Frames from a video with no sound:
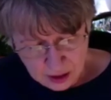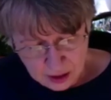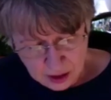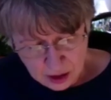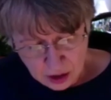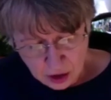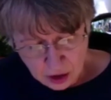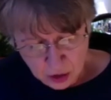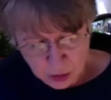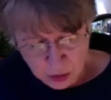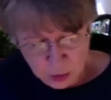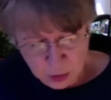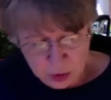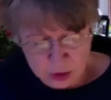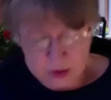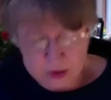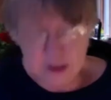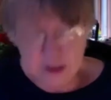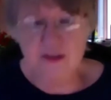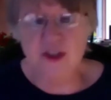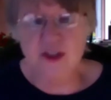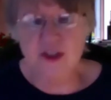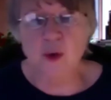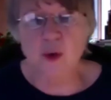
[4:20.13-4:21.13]
Through use
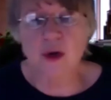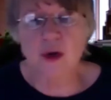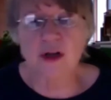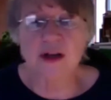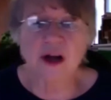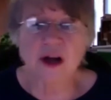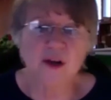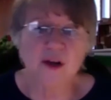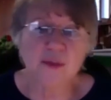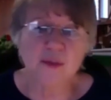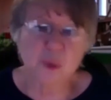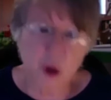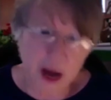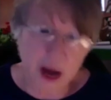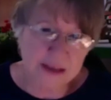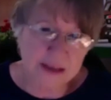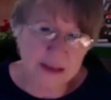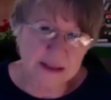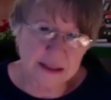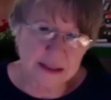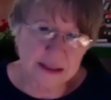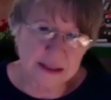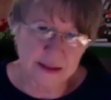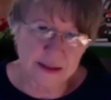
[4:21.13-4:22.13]
of soil health
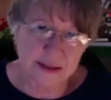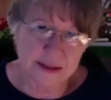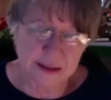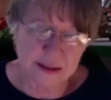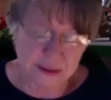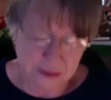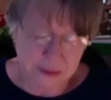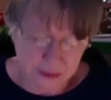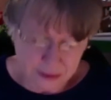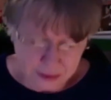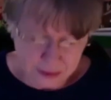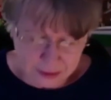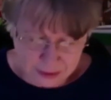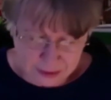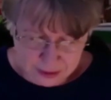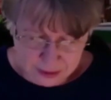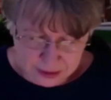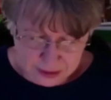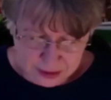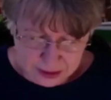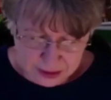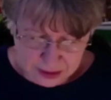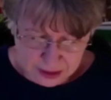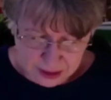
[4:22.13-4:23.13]
practices,
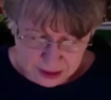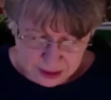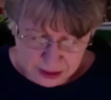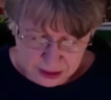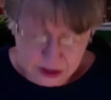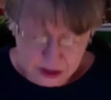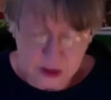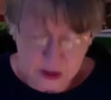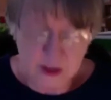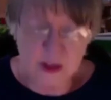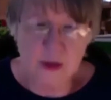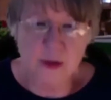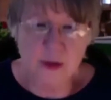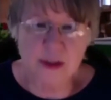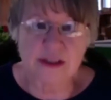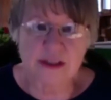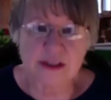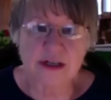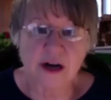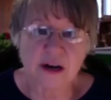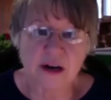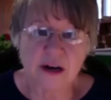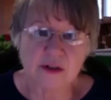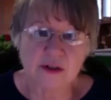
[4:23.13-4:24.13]
including
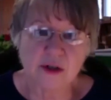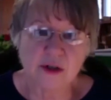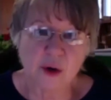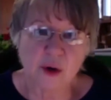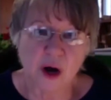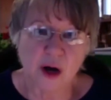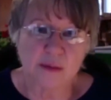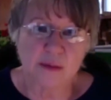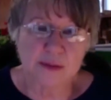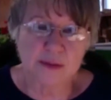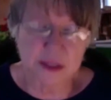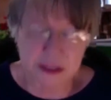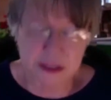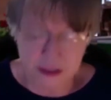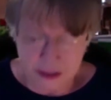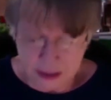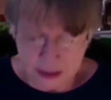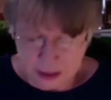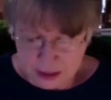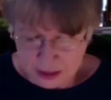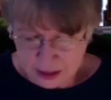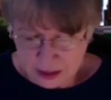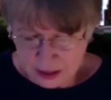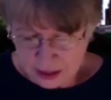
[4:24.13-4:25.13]
cover crops,
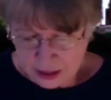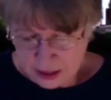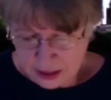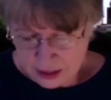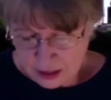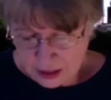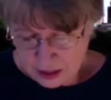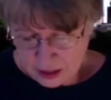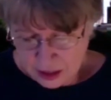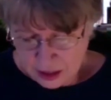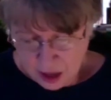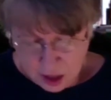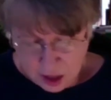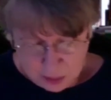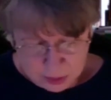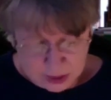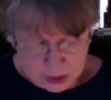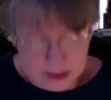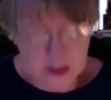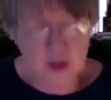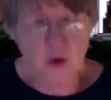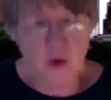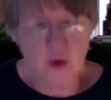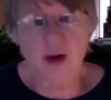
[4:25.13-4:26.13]

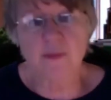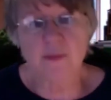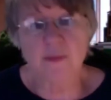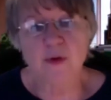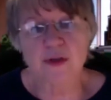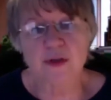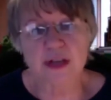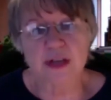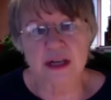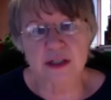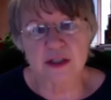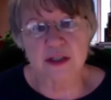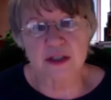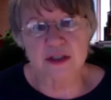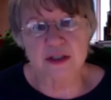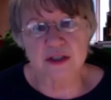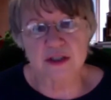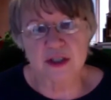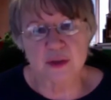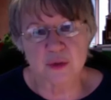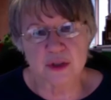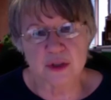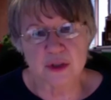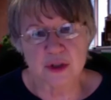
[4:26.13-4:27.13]
complex crop rotations,
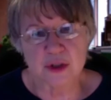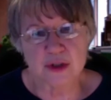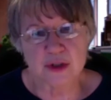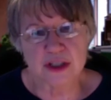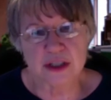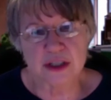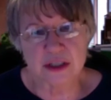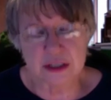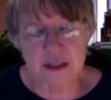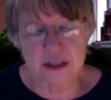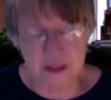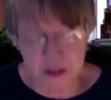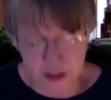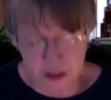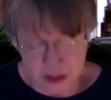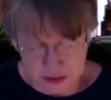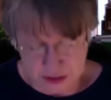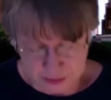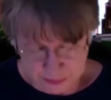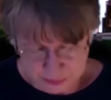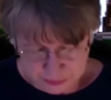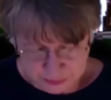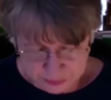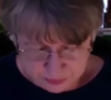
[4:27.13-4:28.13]
and reduced tillage,
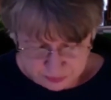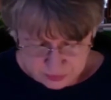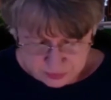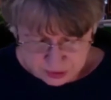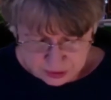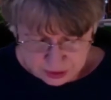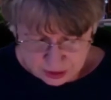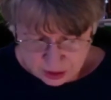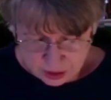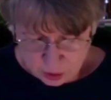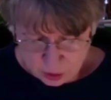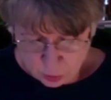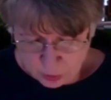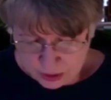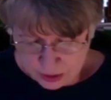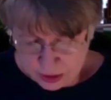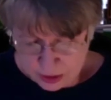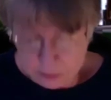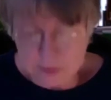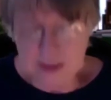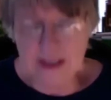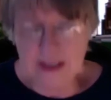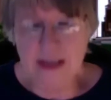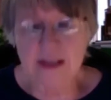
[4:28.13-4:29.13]
we can
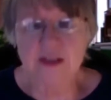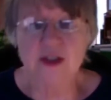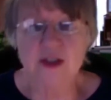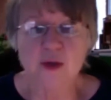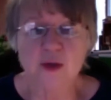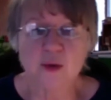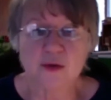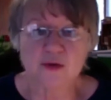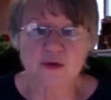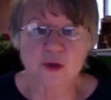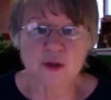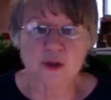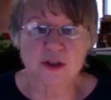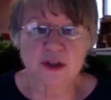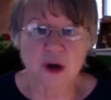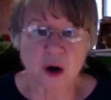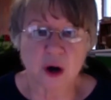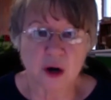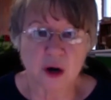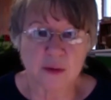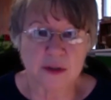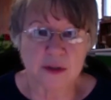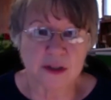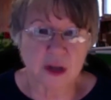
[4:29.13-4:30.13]
begin to reverse
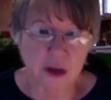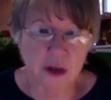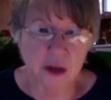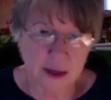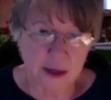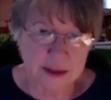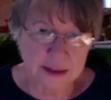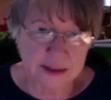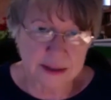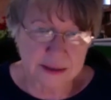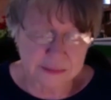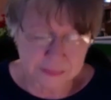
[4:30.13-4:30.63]
carbon loss.